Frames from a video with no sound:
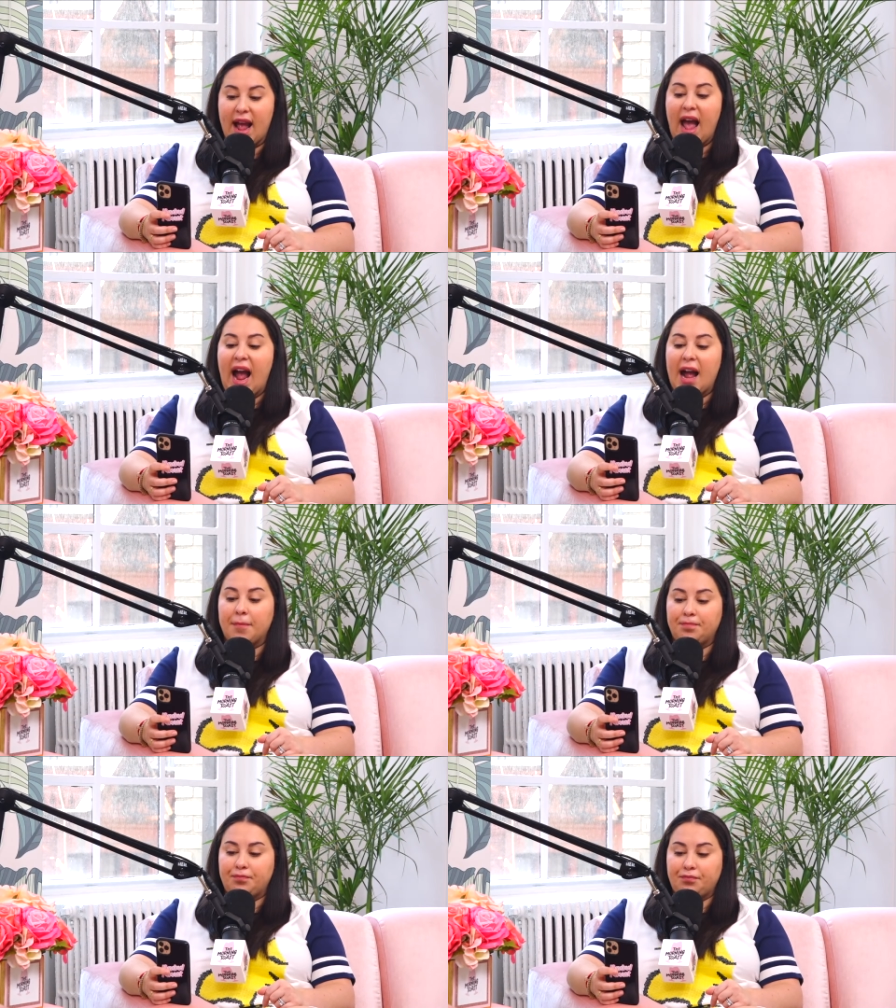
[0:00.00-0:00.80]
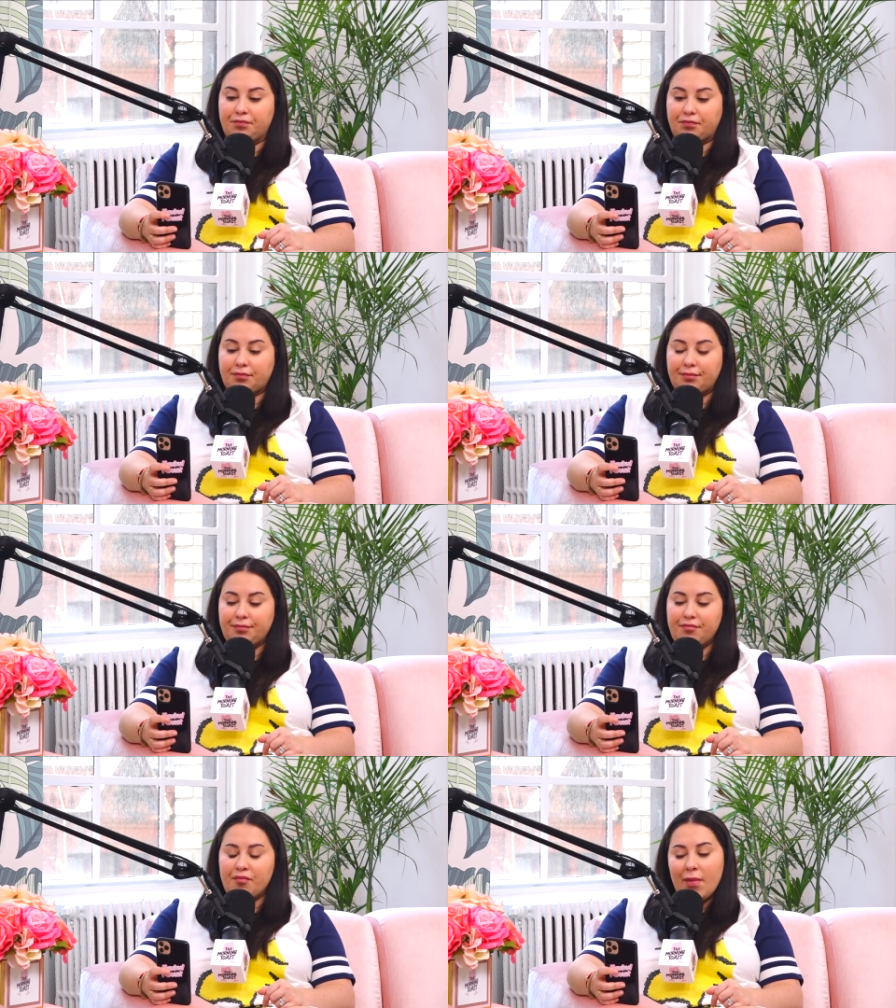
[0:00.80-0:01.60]
He's 35?
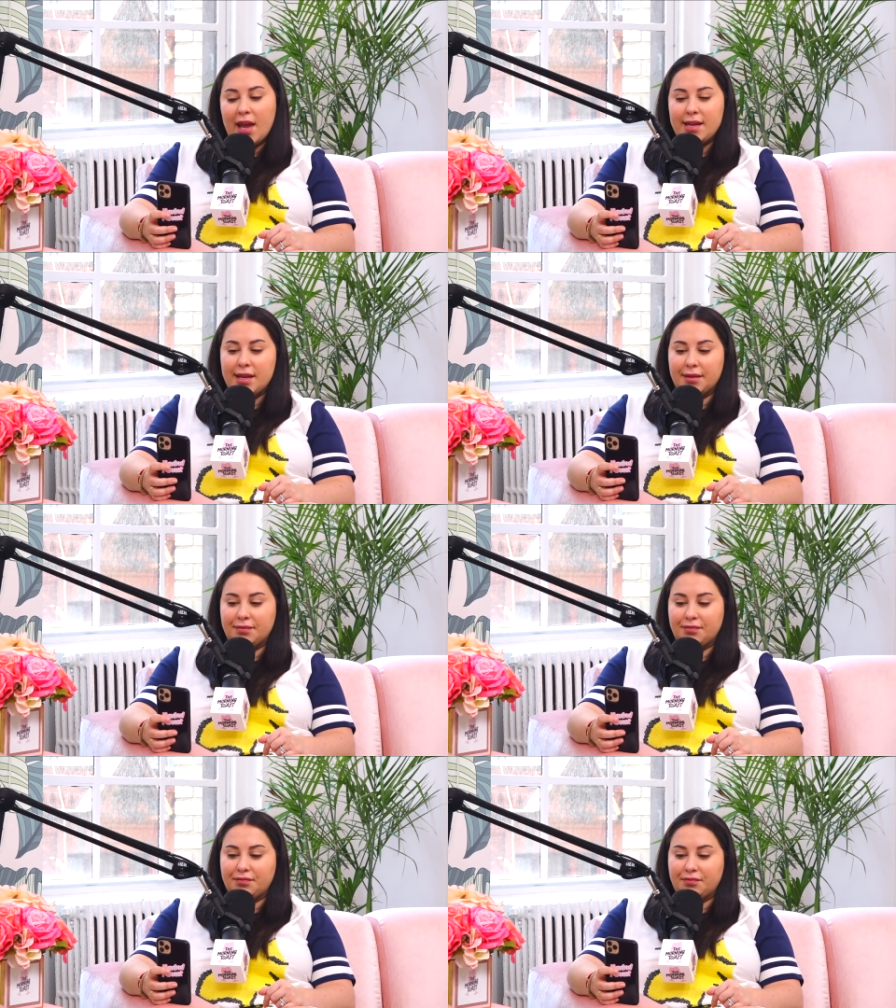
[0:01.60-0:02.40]
I thought he was older.